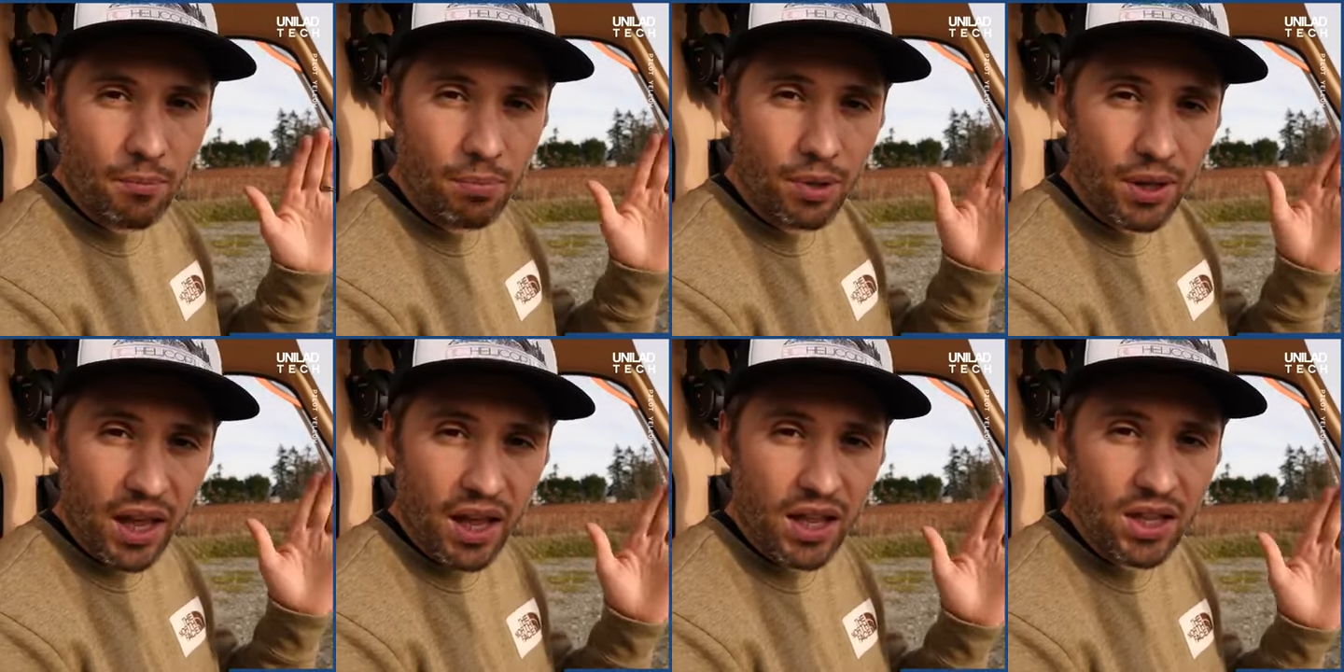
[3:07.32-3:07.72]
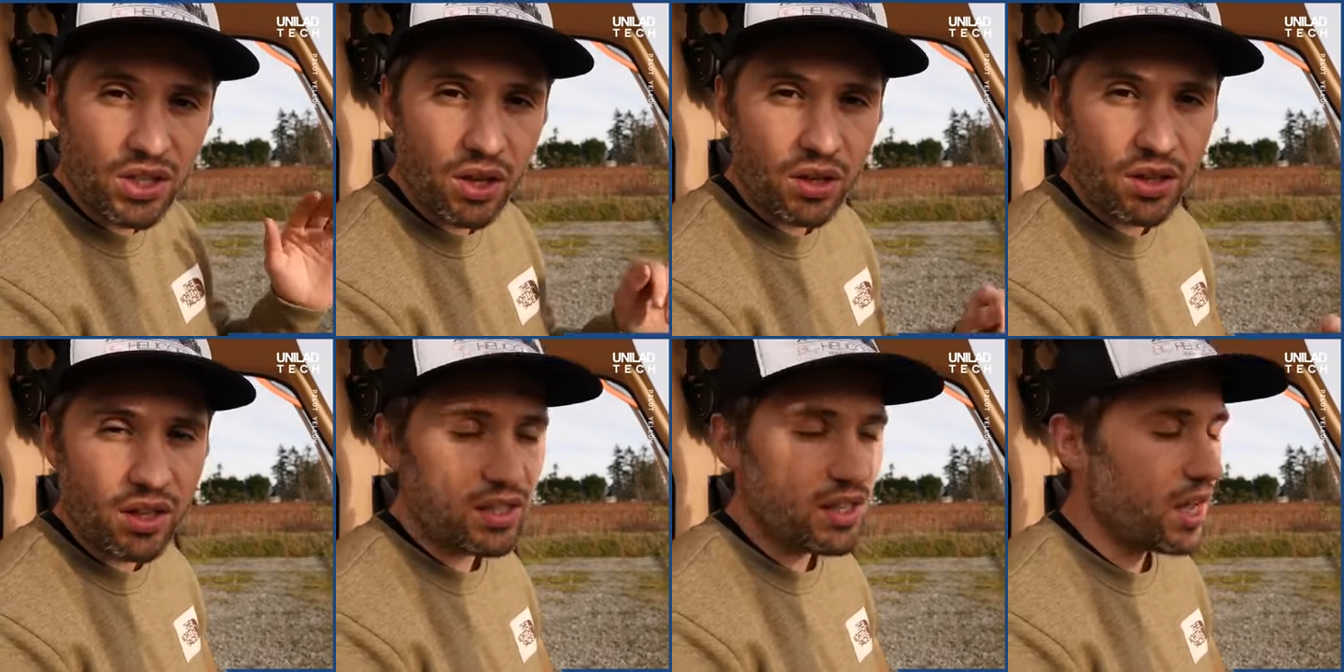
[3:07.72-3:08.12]
blades
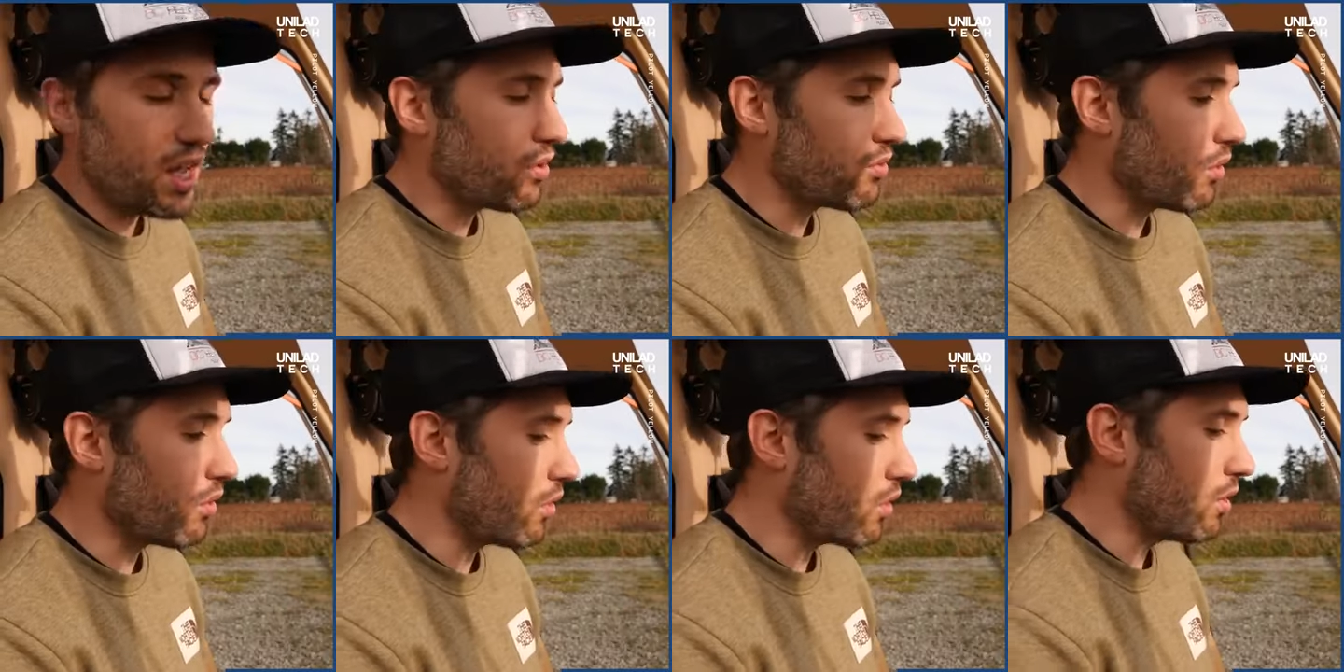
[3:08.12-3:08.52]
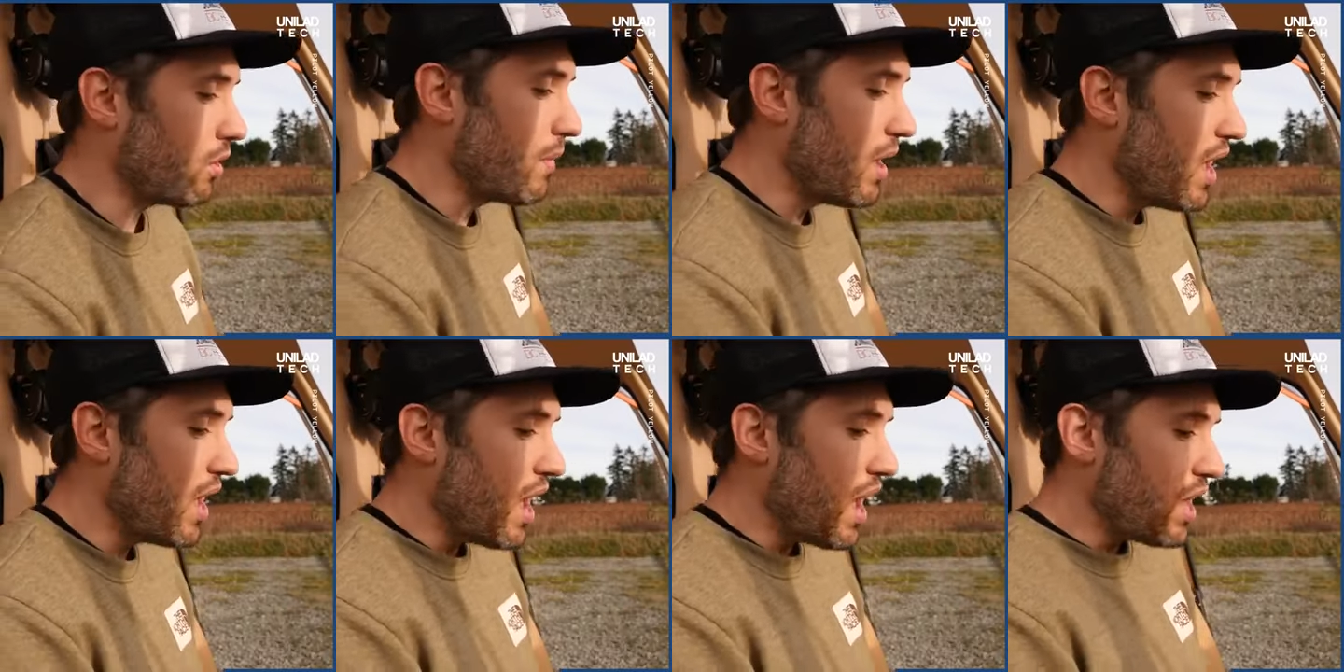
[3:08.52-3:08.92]
on the tail rotor.
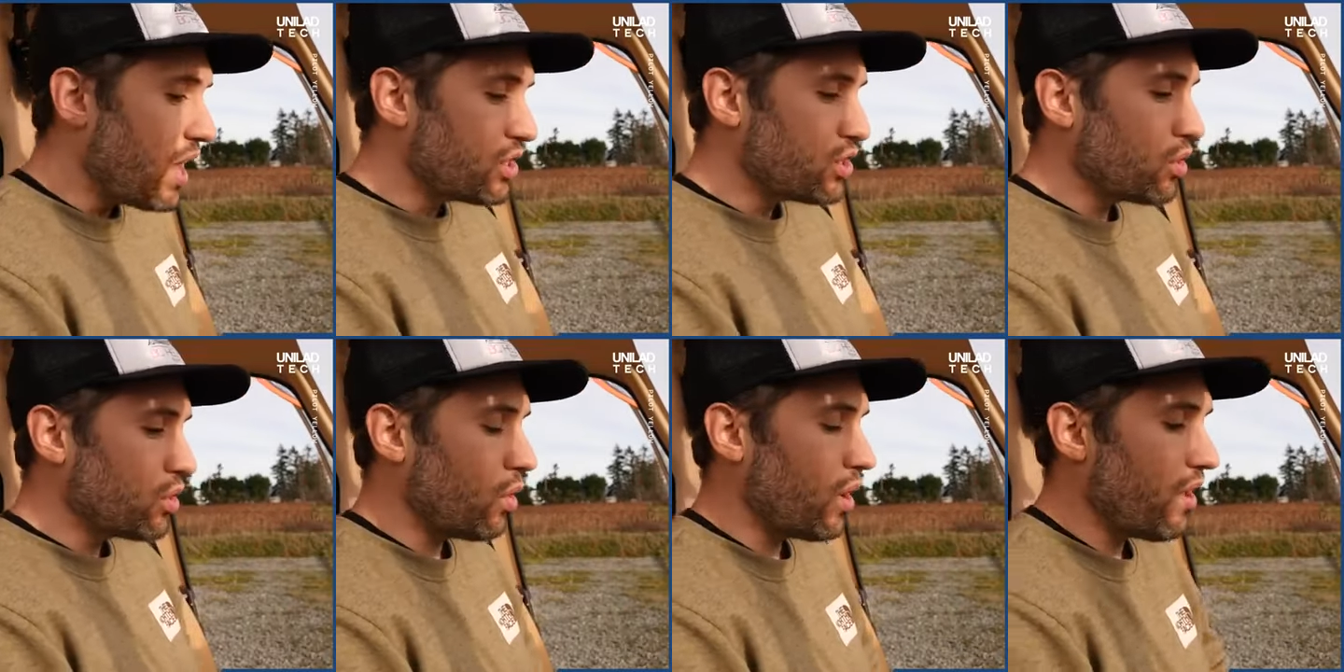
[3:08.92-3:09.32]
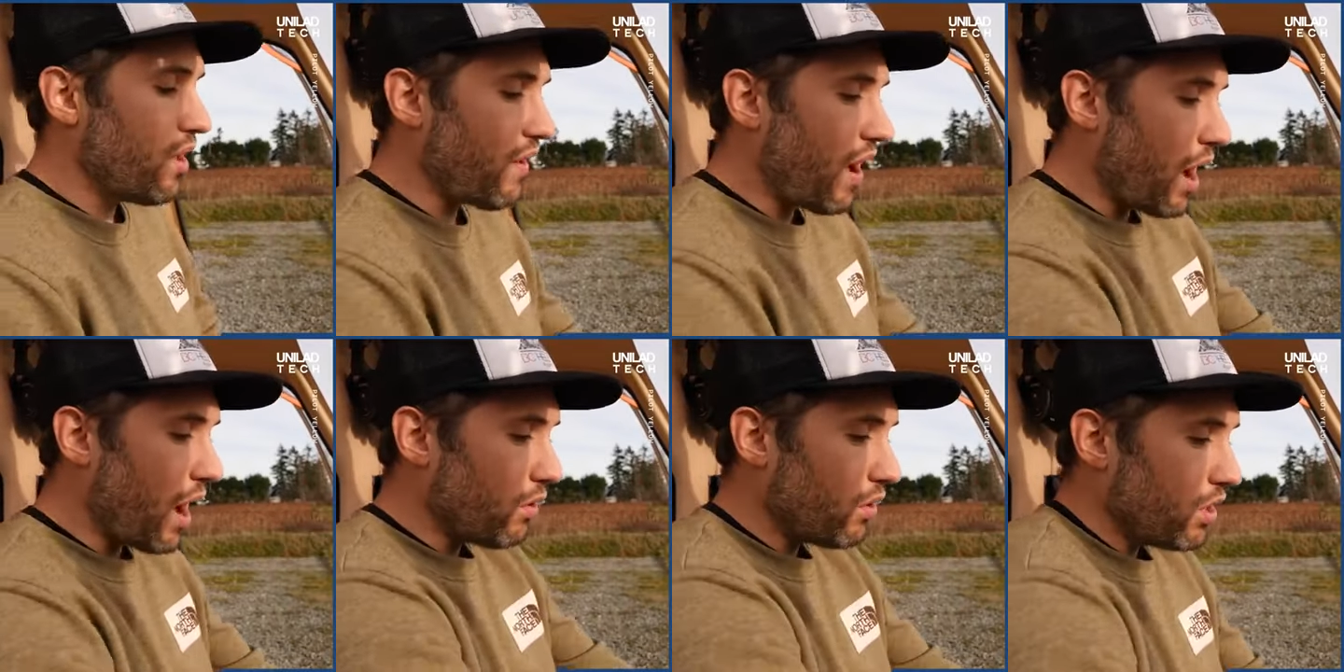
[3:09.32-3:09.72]
And so if
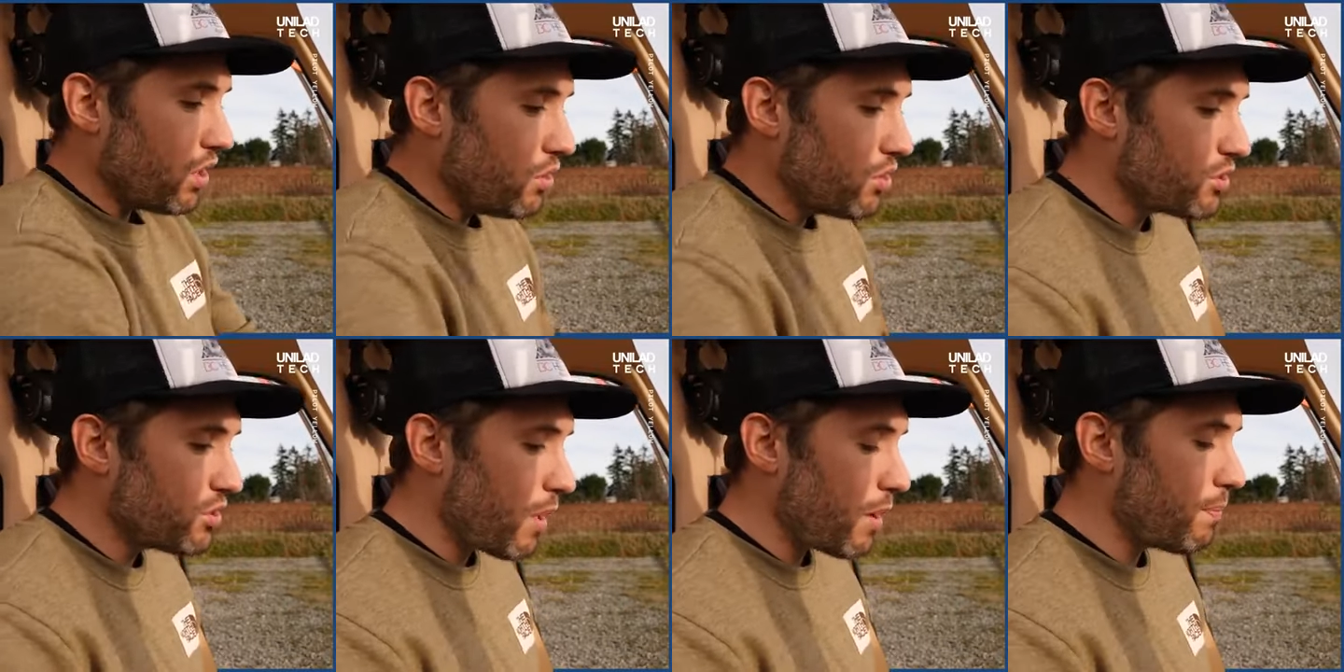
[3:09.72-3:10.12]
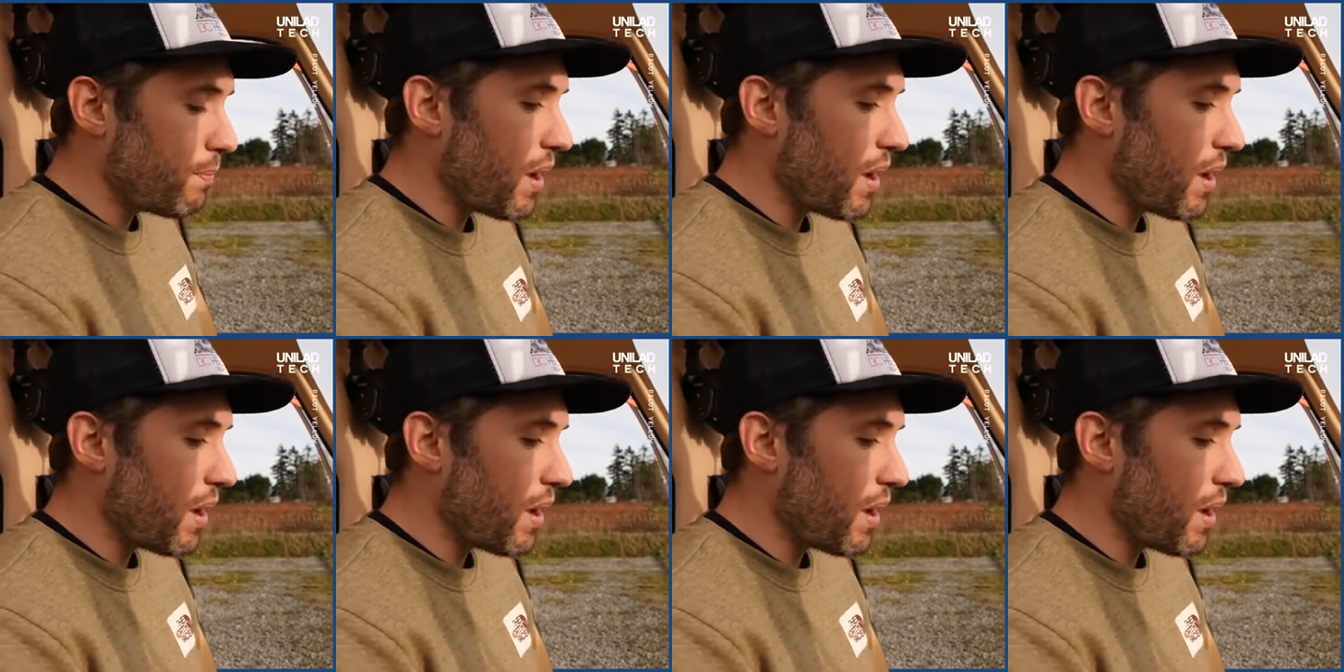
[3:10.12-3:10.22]
I were to use my